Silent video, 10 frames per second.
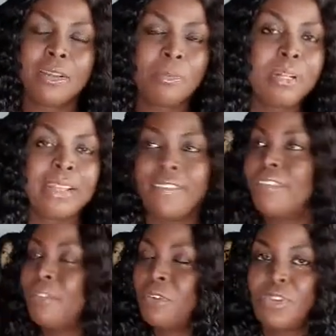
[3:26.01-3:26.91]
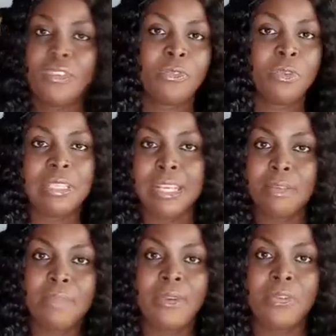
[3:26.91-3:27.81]
Please, this video is for tell the
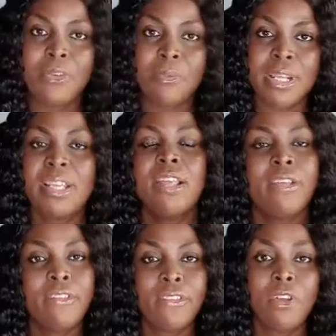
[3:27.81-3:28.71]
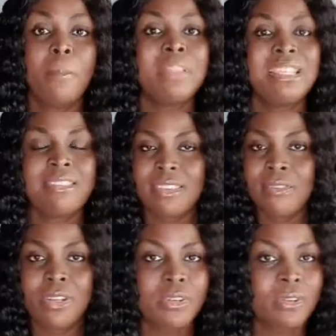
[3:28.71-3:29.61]
married women, stop
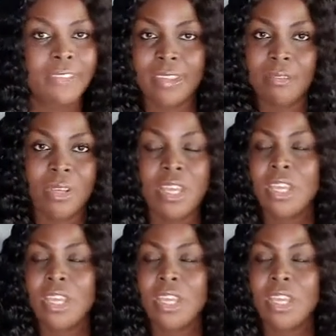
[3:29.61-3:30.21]
deceiving yourself.